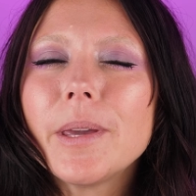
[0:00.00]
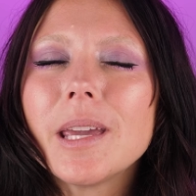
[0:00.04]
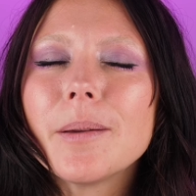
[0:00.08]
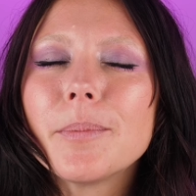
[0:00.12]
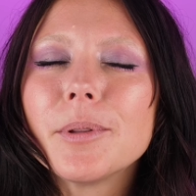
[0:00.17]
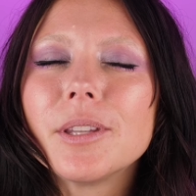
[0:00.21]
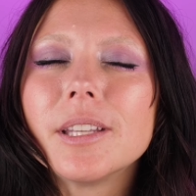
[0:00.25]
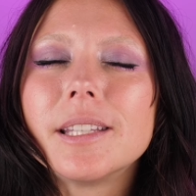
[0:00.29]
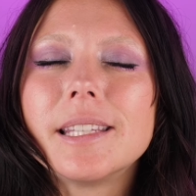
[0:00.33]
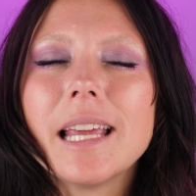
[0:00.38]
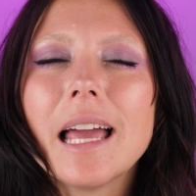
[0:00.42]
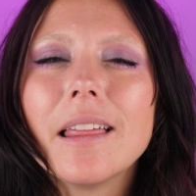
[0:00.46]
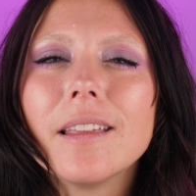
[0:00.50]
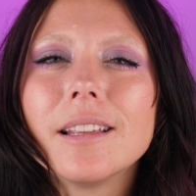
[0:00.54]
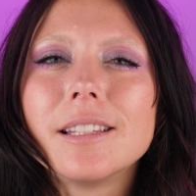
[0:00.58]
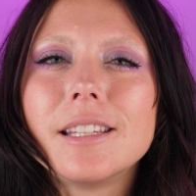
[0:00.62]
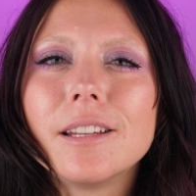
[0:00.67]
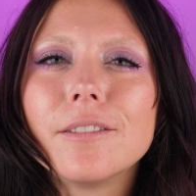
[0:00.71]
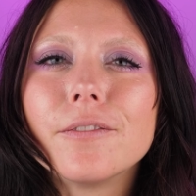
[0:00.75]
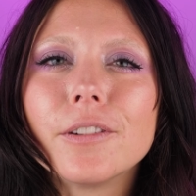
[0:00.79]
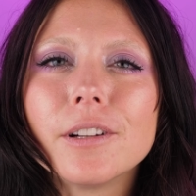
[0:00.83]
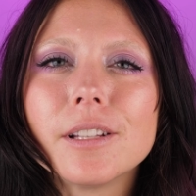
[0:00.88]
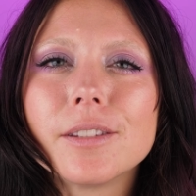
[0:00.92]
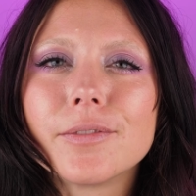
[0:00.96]
be able to tell a
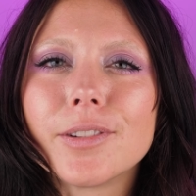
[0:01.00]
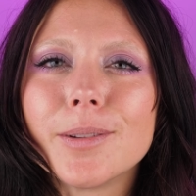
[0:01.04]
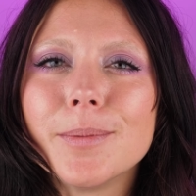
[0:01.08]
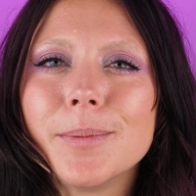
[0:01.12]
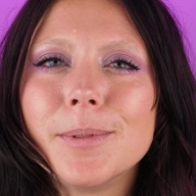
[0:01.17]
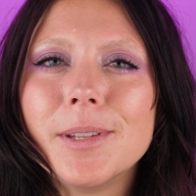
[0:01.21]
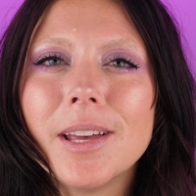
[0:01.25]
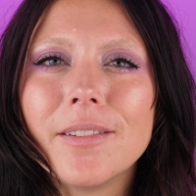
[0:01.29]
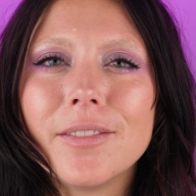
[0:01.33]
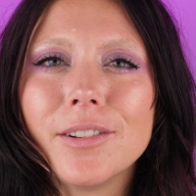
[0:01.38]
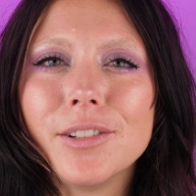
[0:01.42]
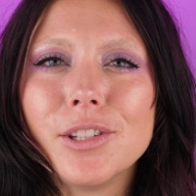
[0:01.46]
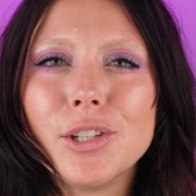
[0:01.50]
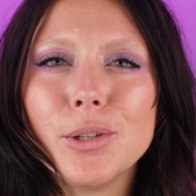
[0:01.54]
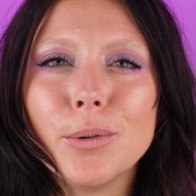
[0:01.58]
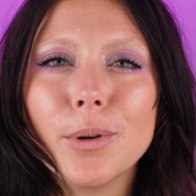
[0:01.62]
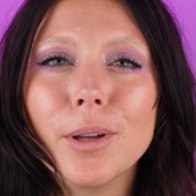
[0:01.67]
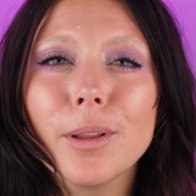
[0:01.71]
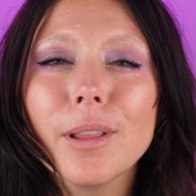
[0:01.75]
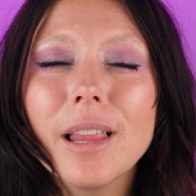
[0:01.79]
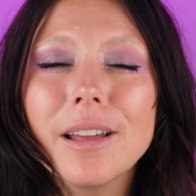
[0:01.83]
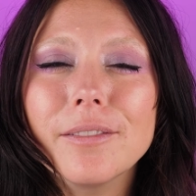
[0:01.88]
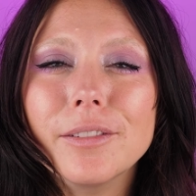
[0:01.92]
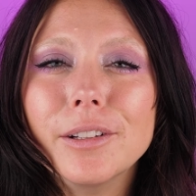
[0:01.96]
difference from 7 to
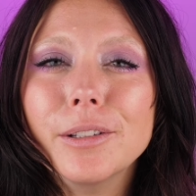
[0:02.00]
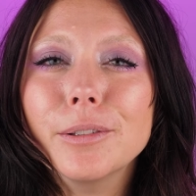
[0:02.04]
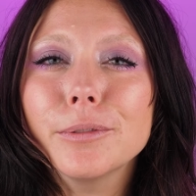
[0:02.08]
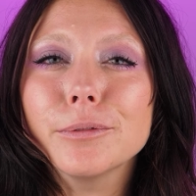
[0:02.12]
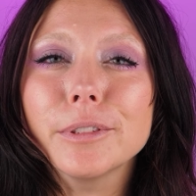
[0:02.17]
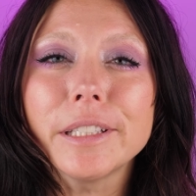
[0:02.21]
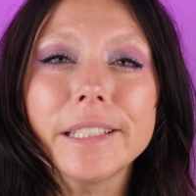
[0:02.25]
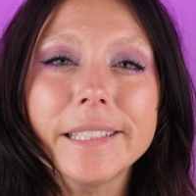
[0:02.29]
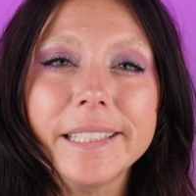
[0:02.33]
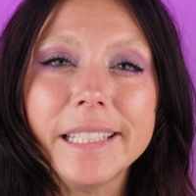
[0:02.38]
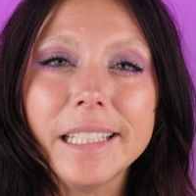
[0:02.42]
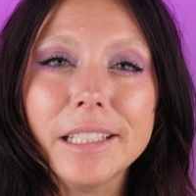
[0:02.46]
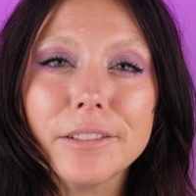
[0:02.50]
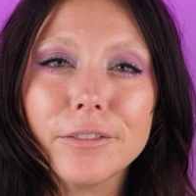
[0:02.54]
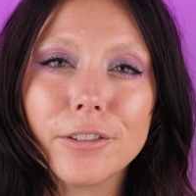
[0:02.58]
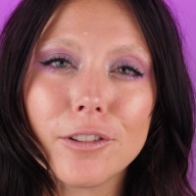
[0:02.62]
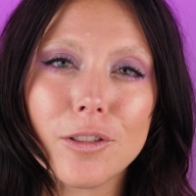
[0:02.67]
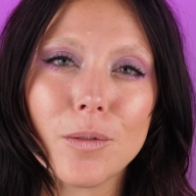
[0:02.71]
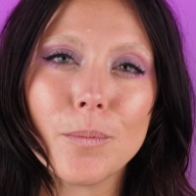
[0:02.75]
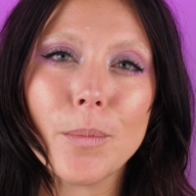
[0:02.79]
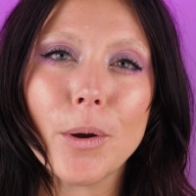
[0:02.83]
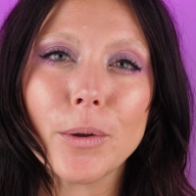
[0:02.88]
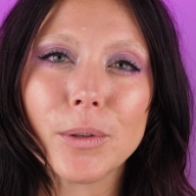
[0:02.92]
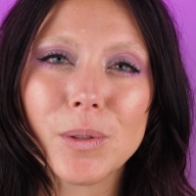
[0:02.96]
11 really for
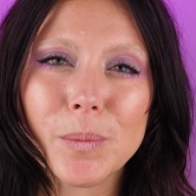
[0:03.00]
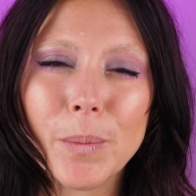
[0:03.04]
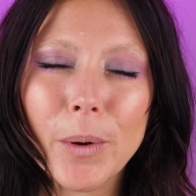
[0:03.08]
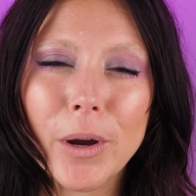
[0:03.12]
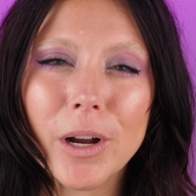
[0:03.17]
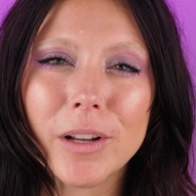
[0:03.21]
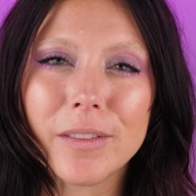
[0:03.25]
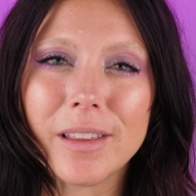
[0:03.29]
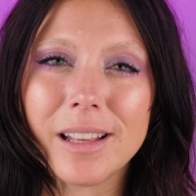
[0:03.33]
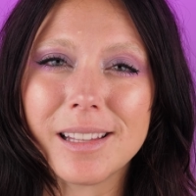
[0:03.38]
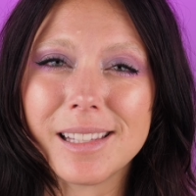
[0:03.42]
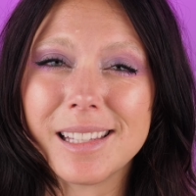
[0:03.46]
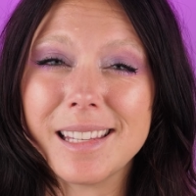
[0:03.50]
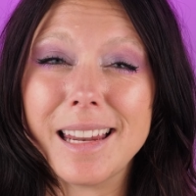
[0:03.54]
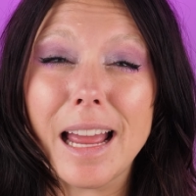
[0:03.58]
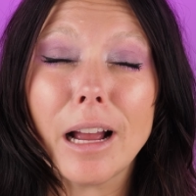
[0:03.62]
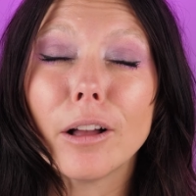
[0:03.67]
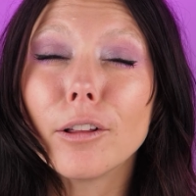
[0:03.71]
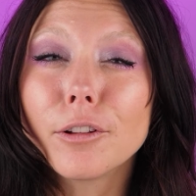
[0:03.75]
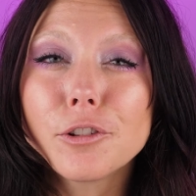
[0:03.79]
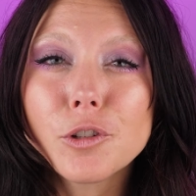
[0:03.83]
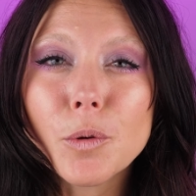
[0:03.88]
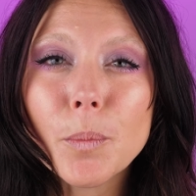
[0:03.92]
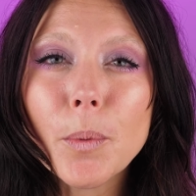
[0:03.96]
the most part that's
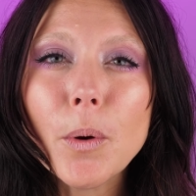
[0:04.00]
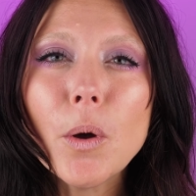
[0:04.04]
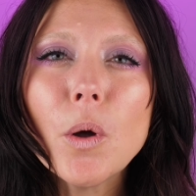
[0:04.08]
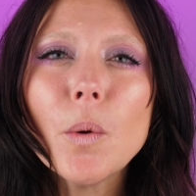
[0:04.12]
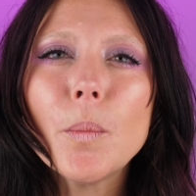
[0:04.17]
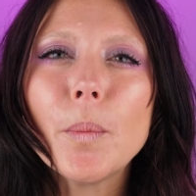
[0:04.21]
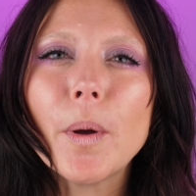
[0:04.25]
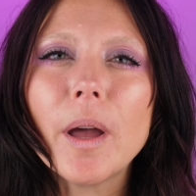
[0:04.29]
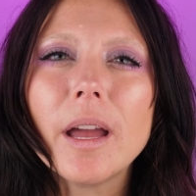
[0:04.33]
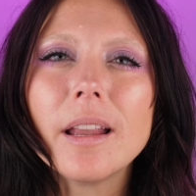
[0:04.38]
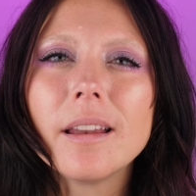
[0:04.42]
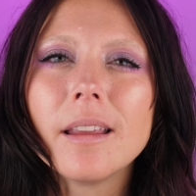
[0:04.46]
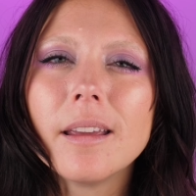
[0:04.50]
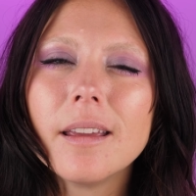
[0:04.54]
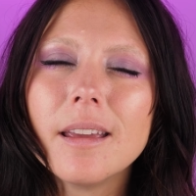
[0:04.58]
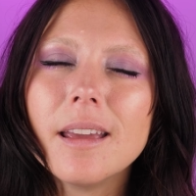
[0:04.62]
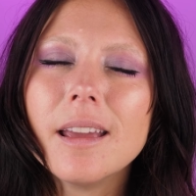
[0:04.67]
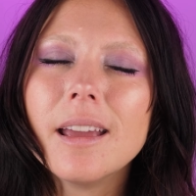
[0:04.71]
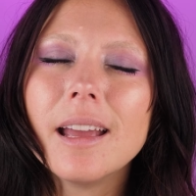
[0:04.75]
negligible but